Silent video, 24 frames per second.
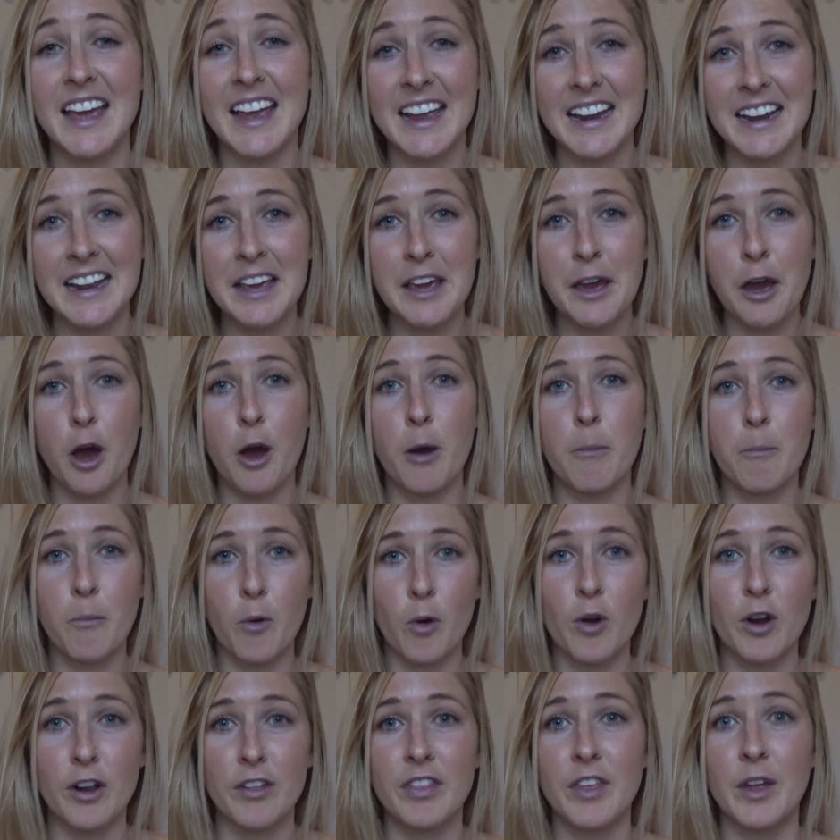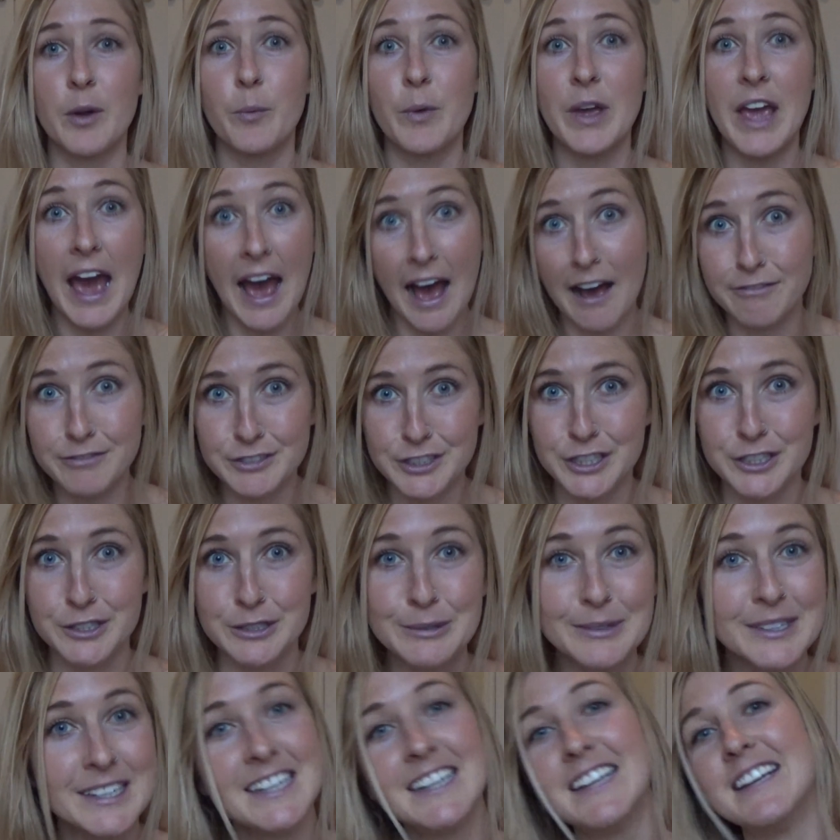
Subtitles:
any more than we have to.